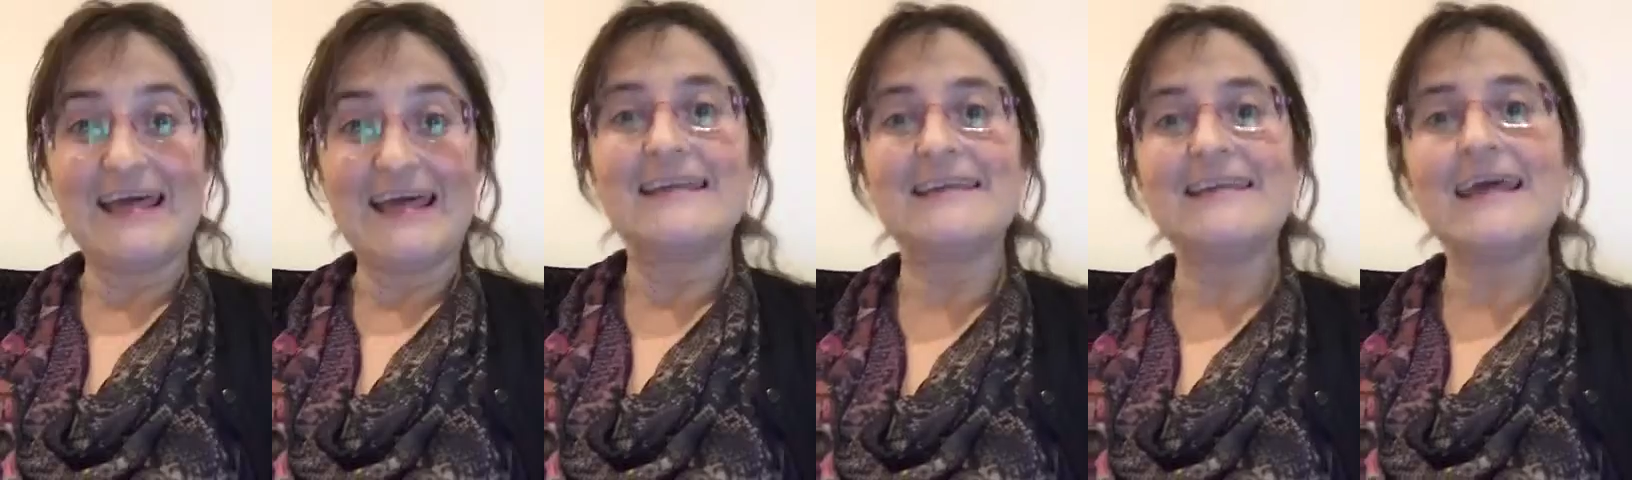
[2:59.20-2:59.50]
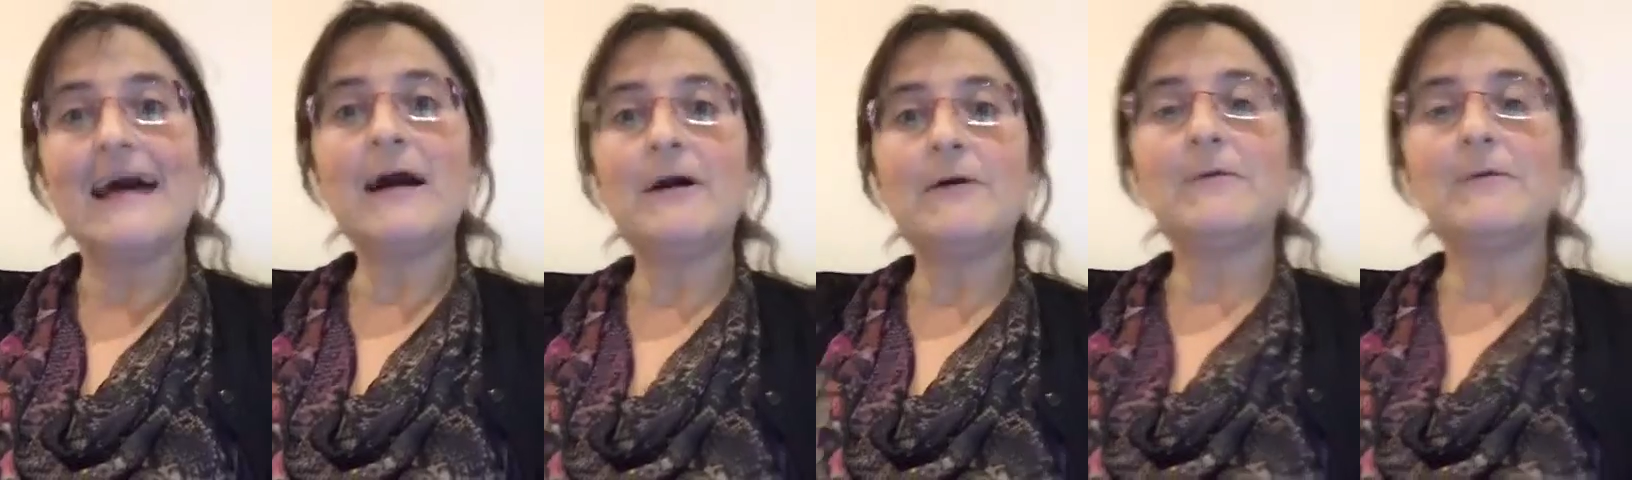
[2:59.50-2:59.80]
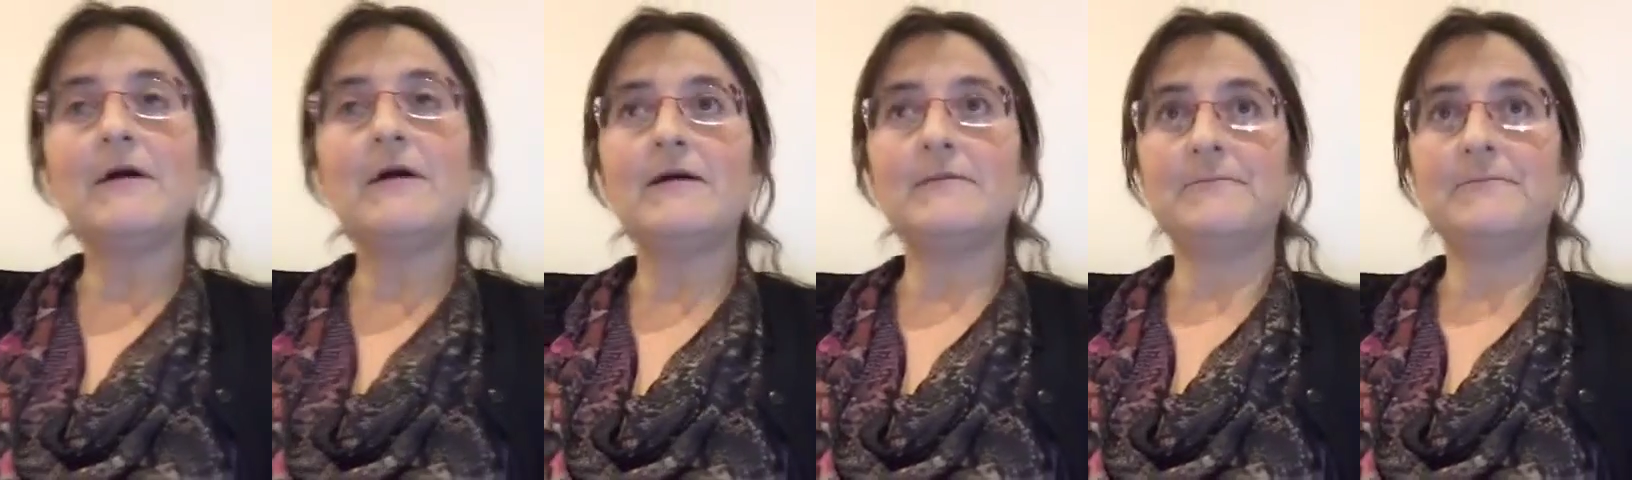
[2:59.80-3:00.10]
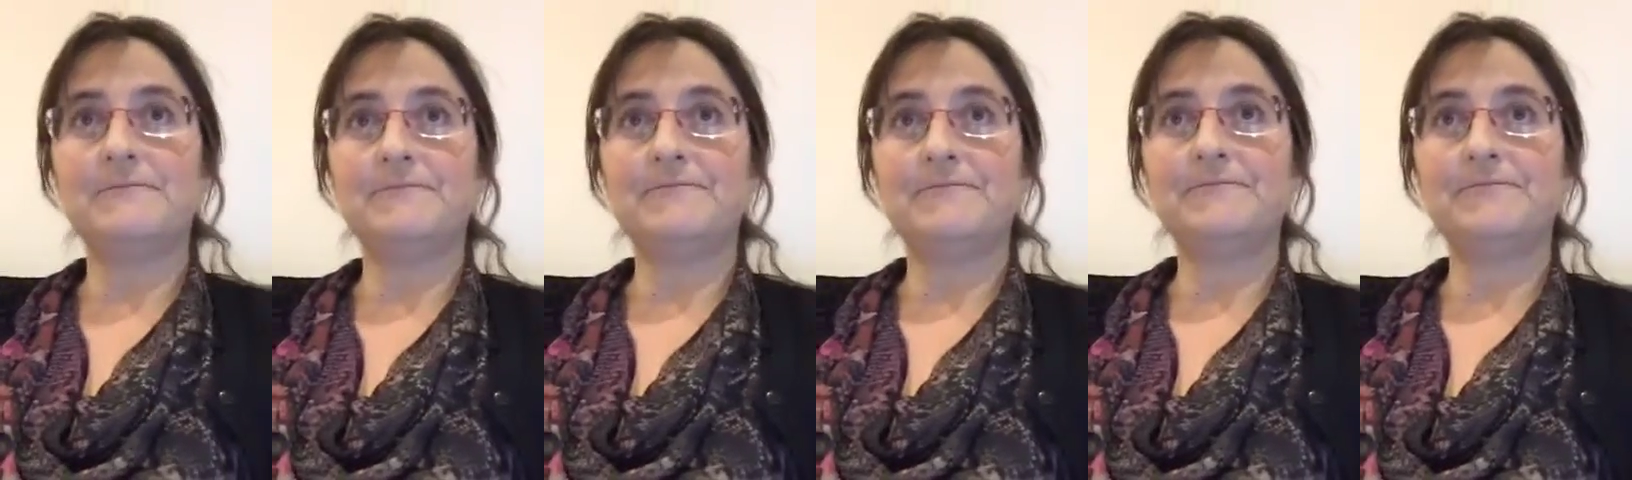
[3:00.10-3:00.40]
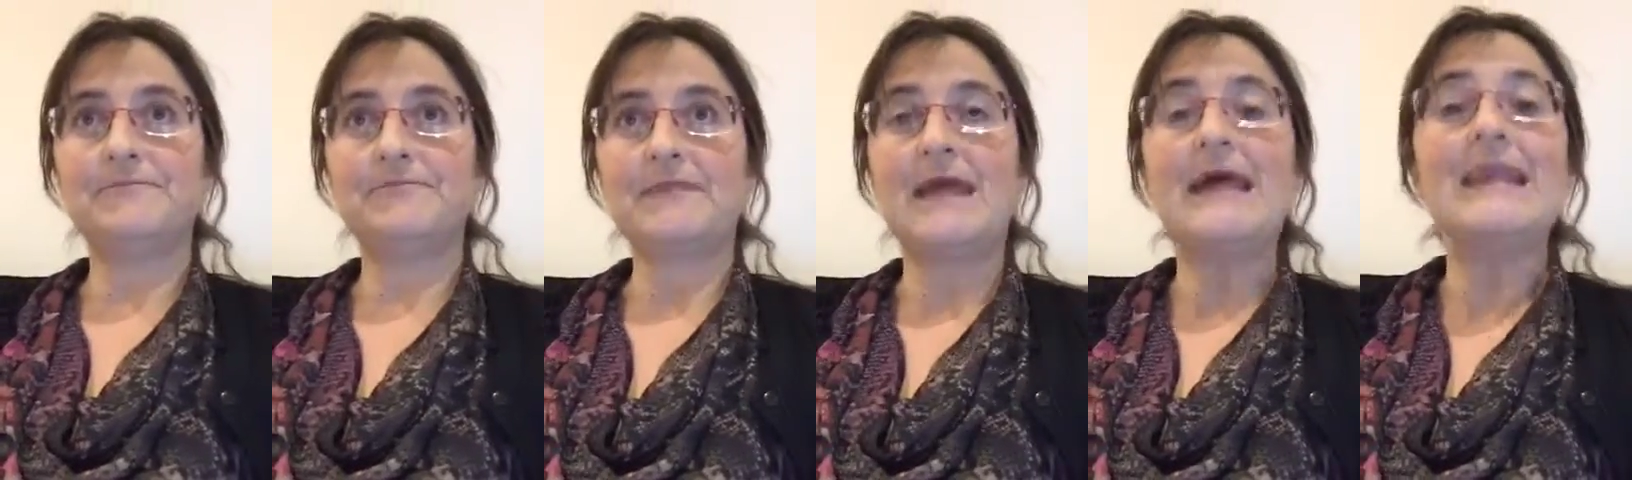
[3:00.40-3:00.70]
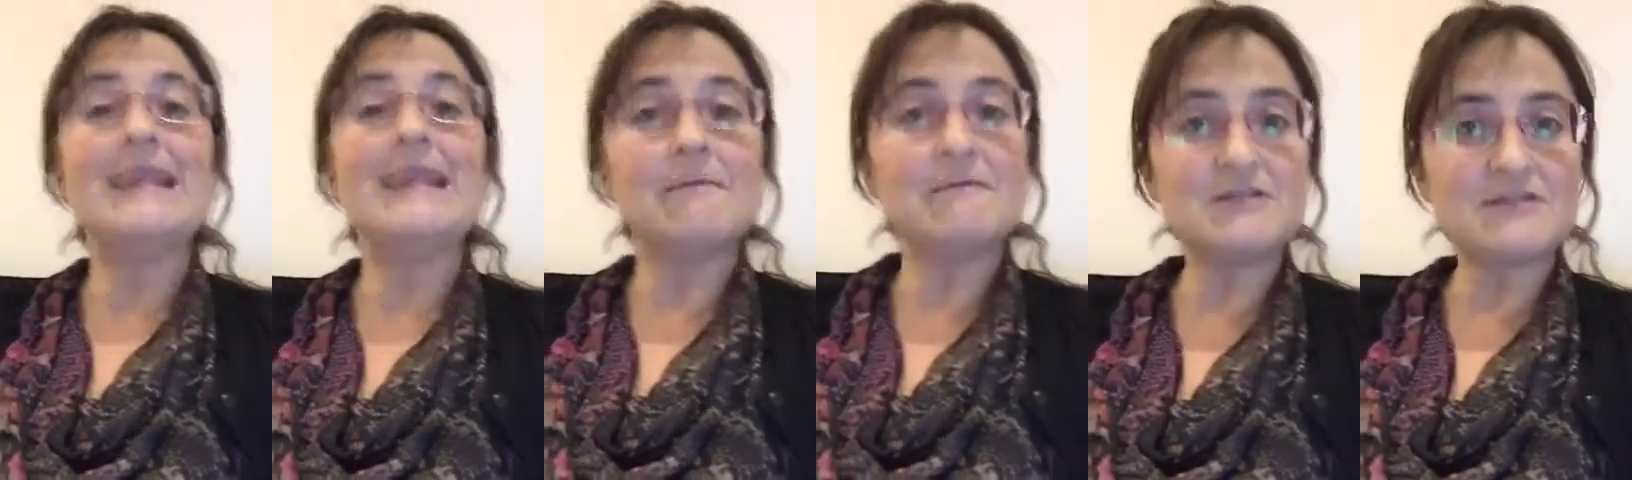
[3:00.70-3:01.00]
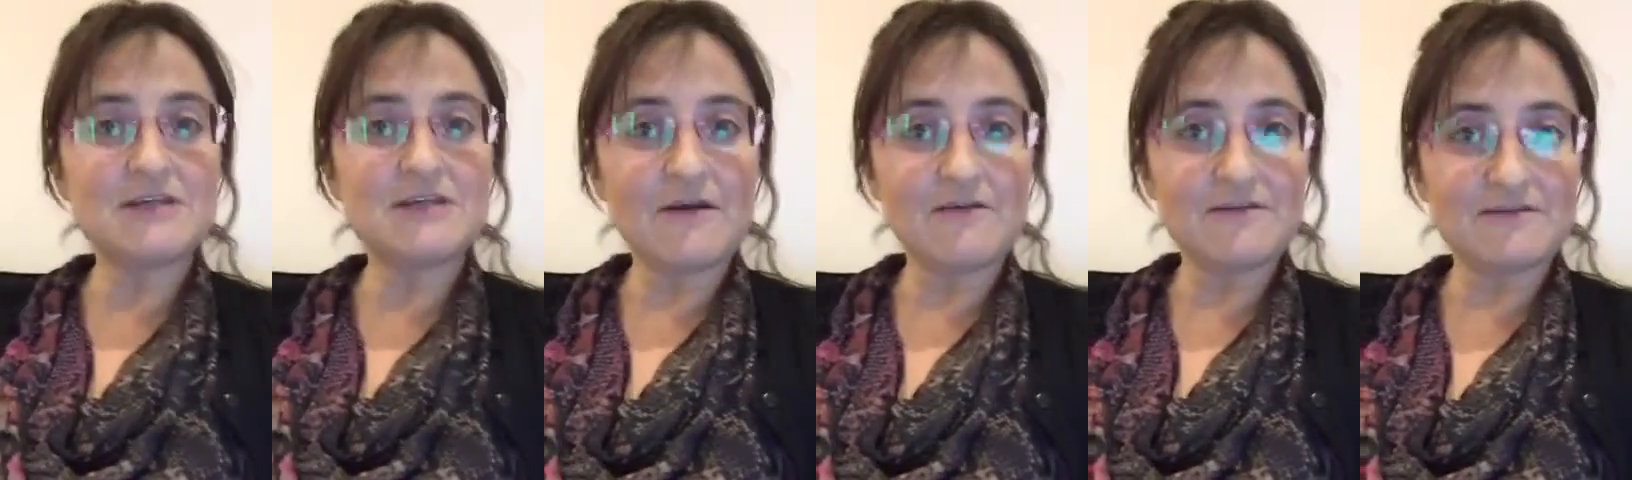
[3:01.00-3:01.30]
Now, let me
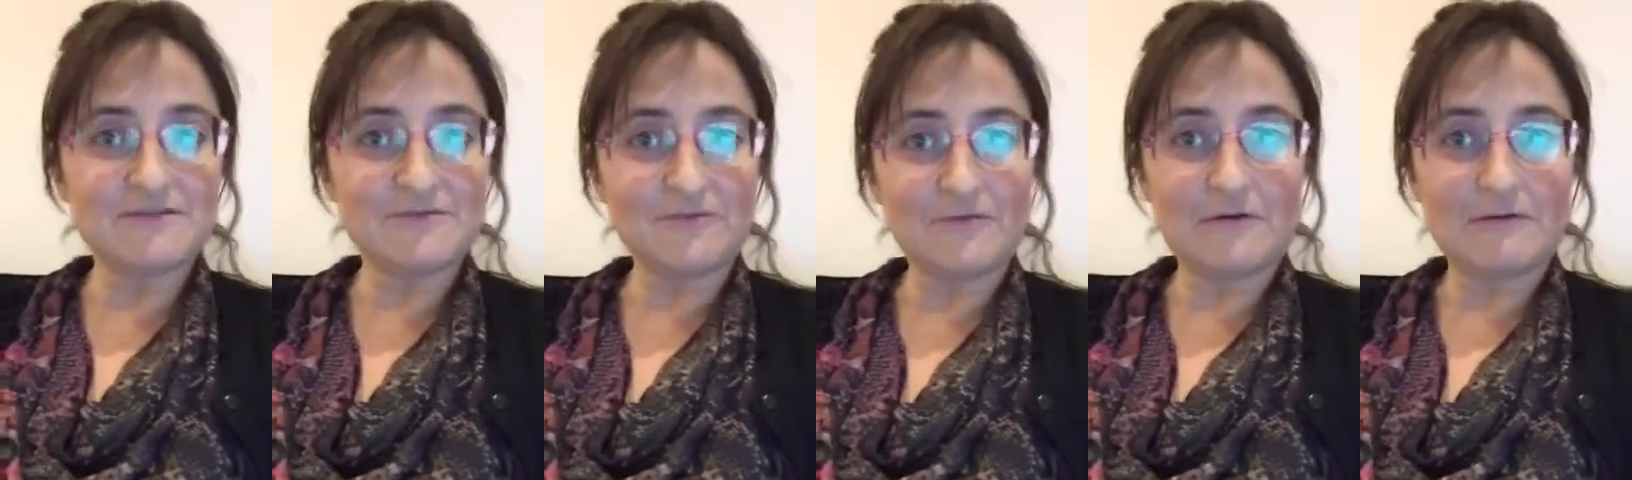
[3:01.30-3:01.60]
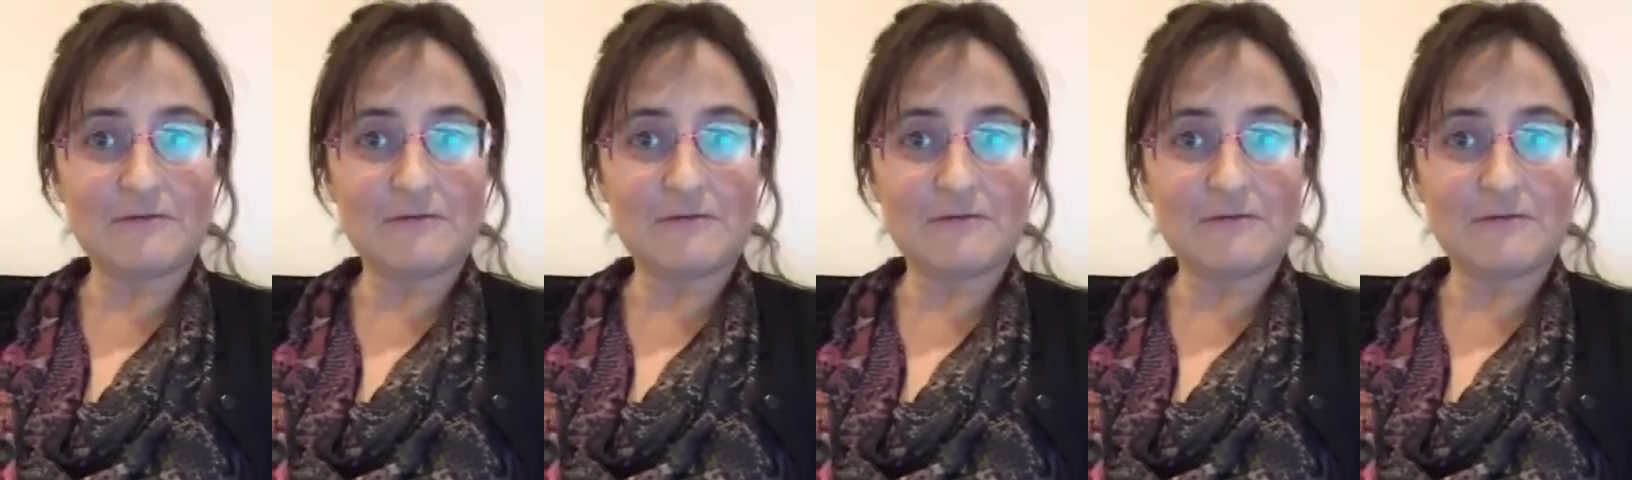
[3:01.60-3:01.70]
share a story